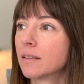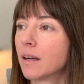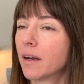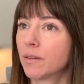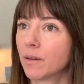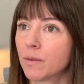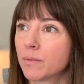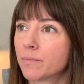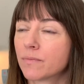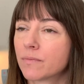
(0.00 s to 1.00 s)
I don't know,
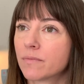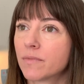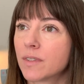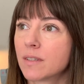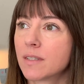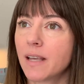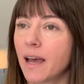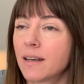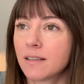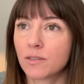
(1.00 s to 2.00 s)

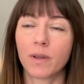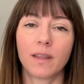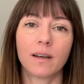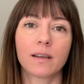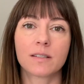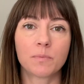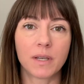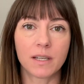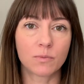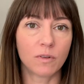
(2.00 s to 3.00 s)
sadness within us
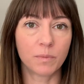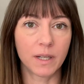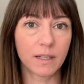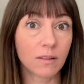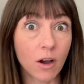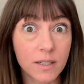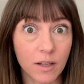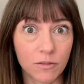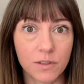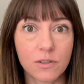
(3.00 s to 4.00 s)
because we've been in
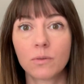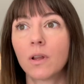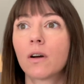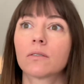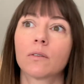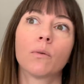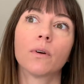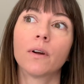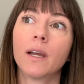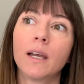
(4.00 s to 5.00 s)
lockdown for so long,
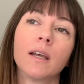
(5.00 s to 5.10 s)
or